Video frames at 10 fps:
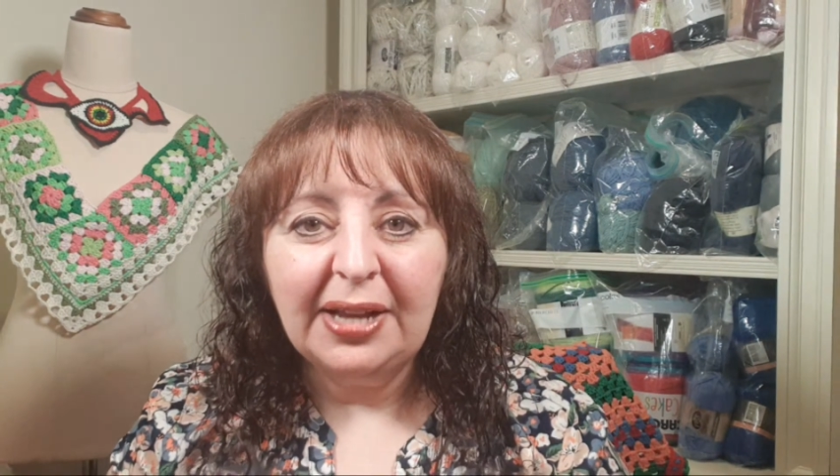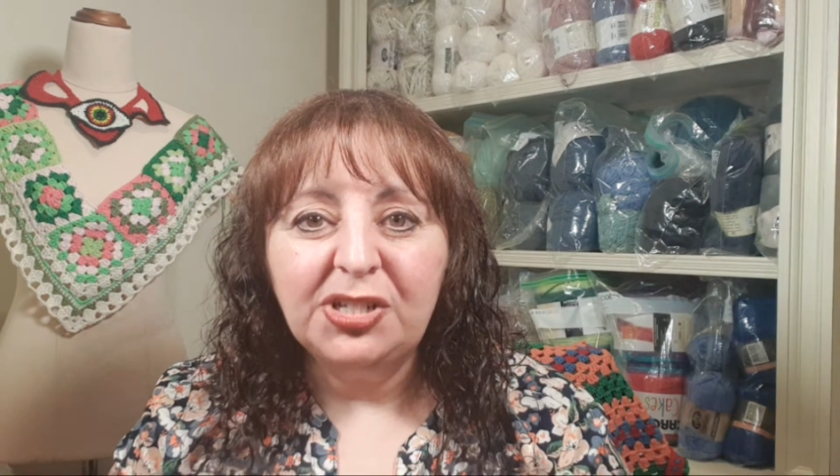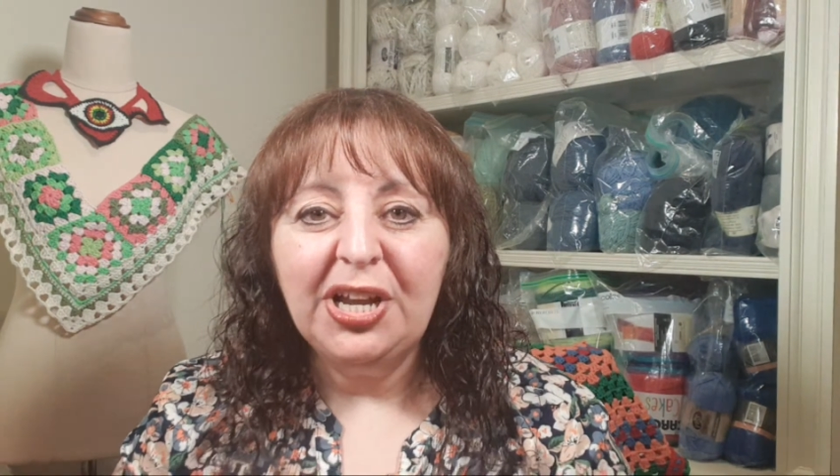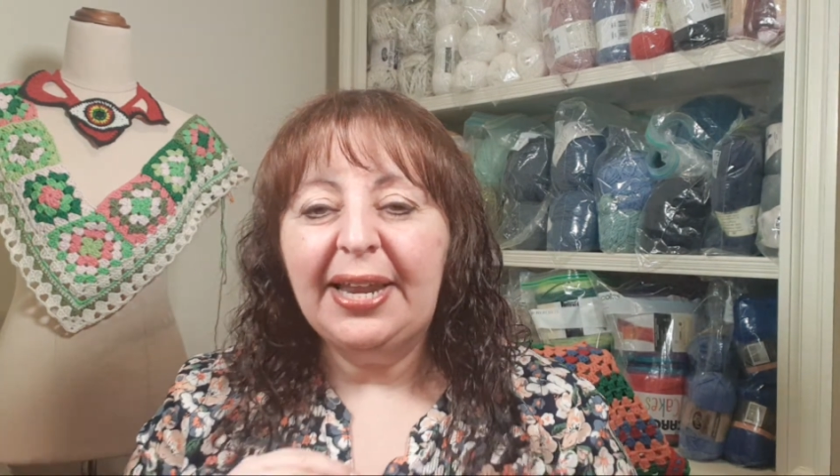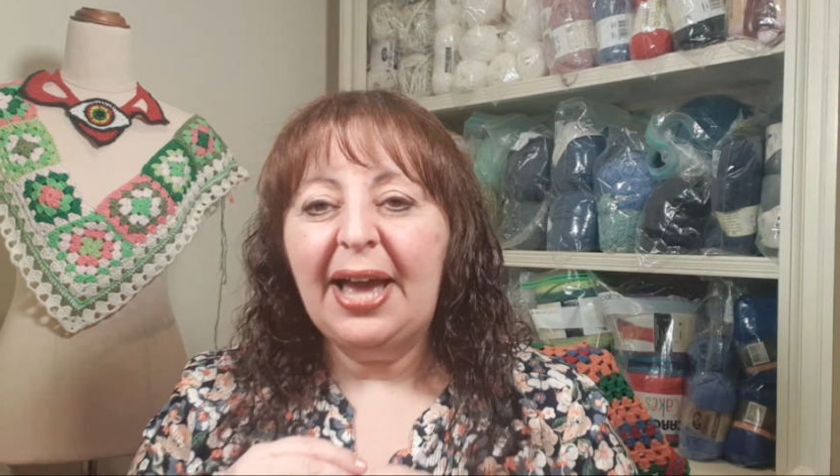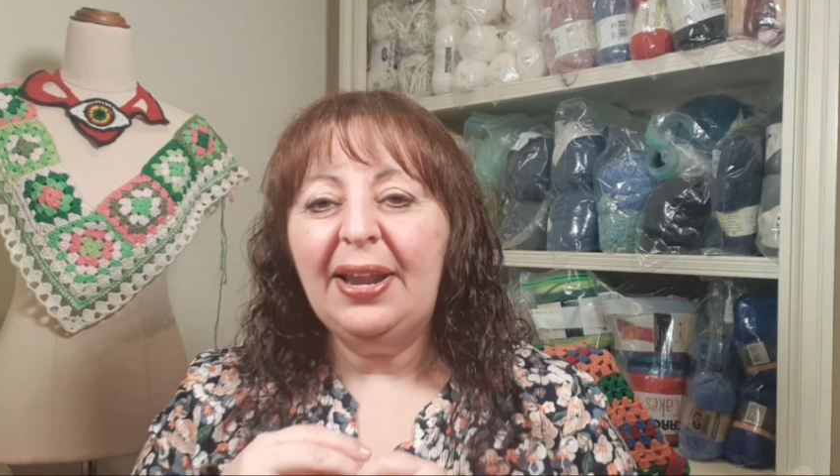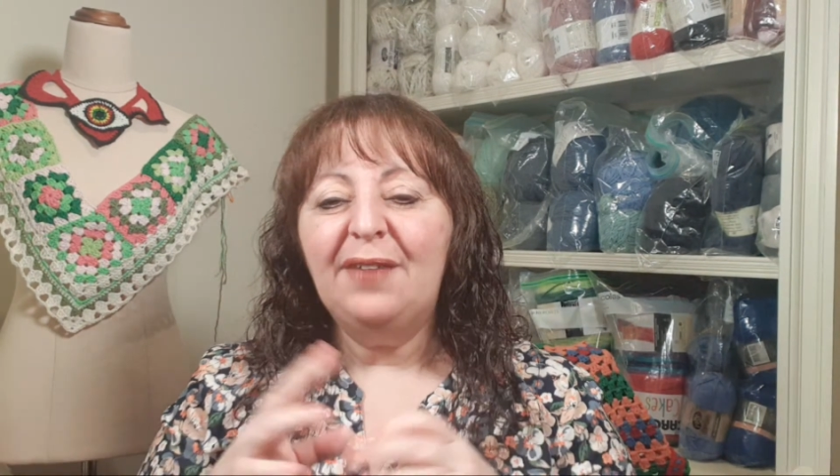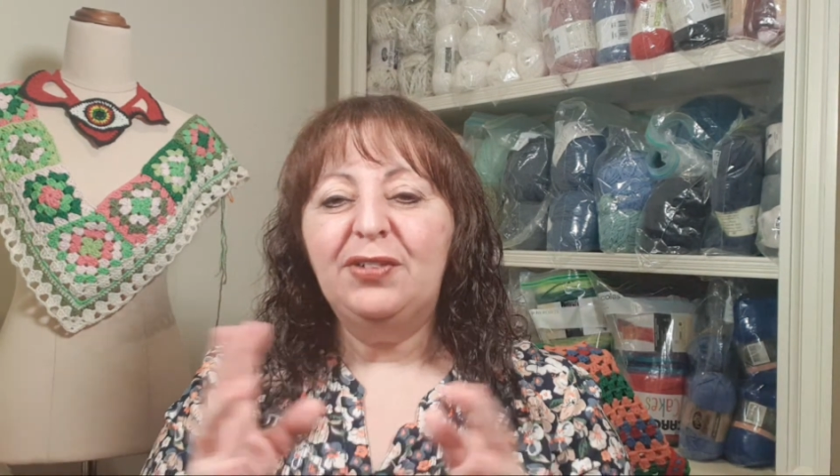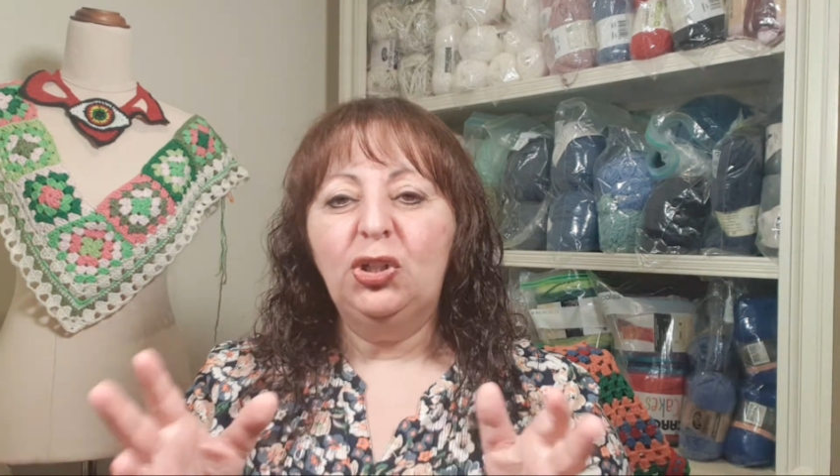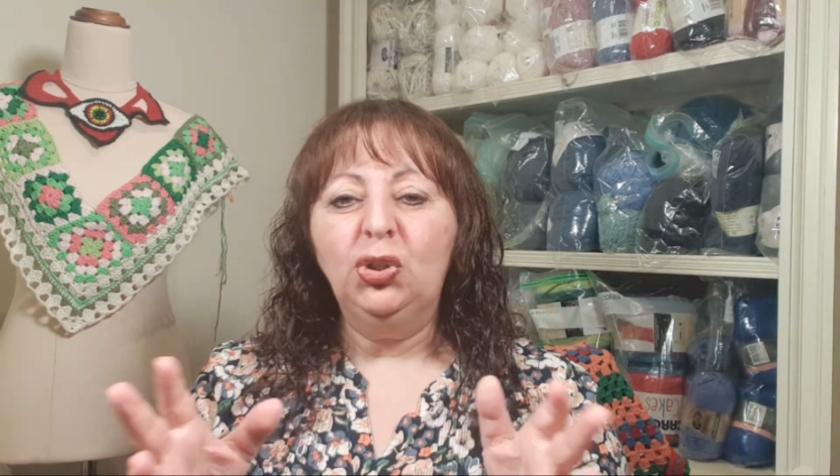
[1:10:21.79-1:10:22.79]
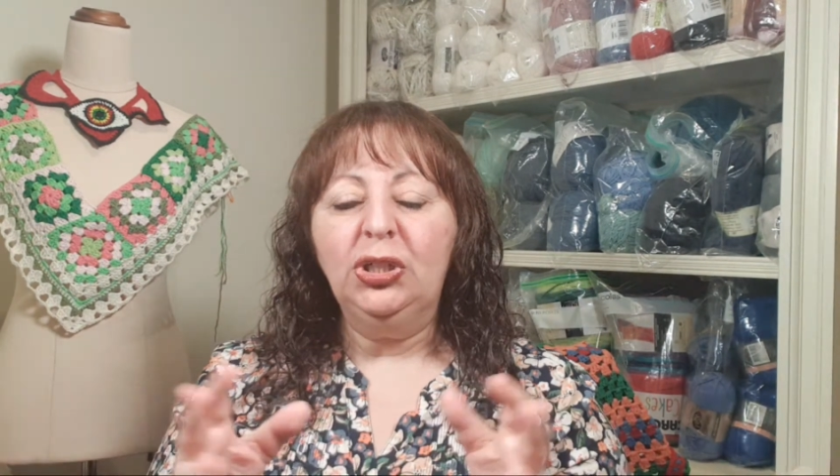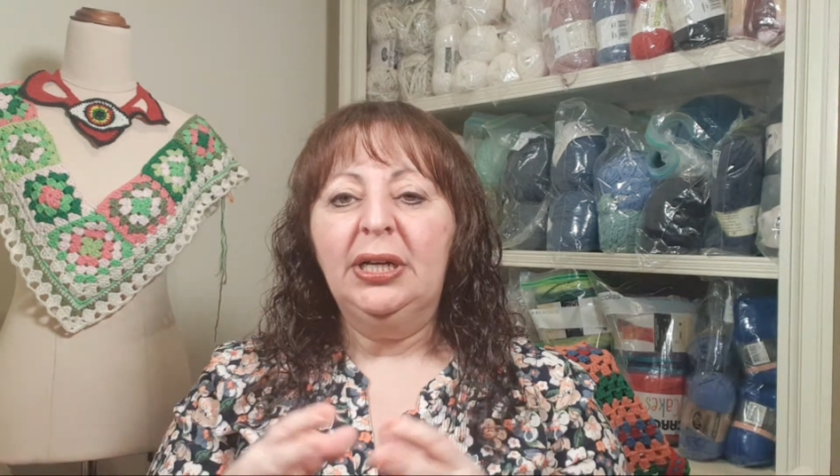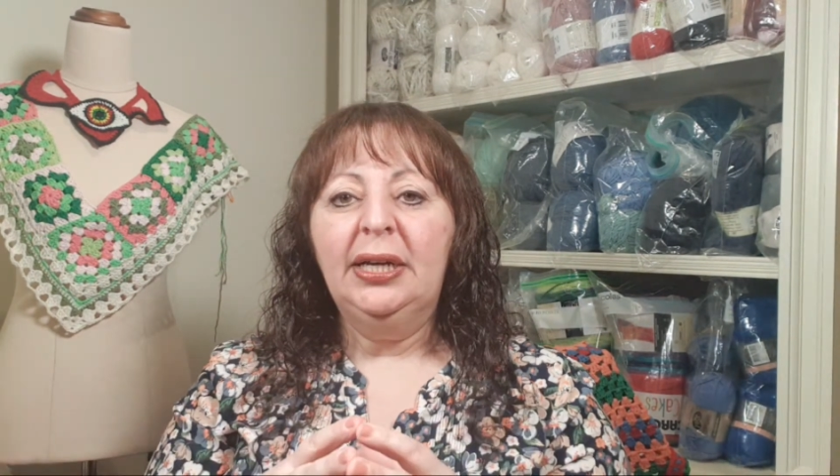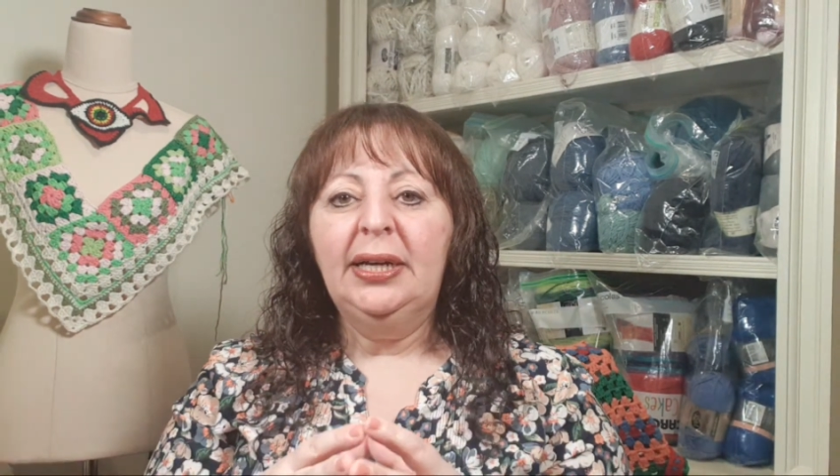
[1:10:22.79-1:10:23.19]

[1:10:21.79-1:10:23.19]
check it out. Have a look.